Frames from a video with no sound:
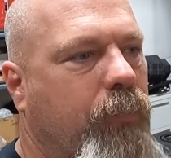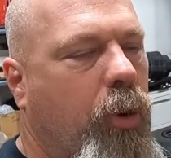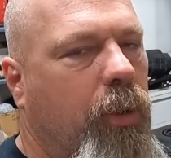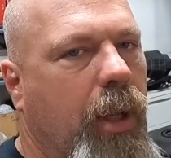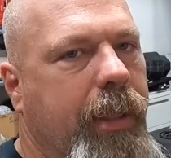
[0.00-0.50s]

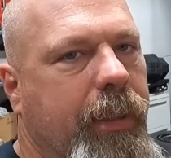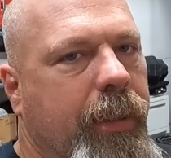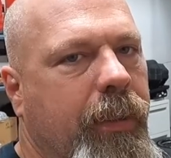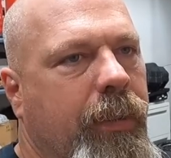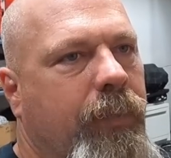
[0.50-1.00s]
more like
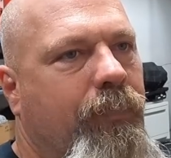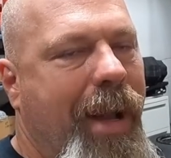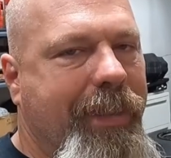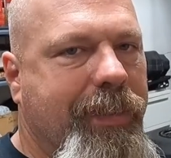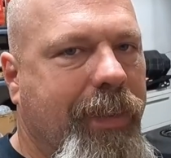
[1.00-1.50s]

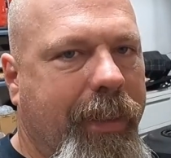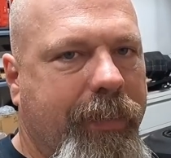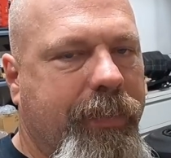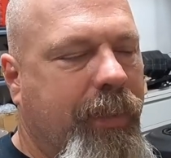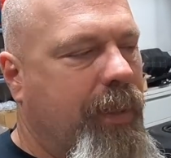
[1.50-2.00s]
my
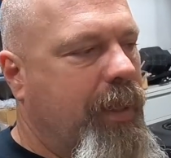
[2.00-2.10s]
slicks.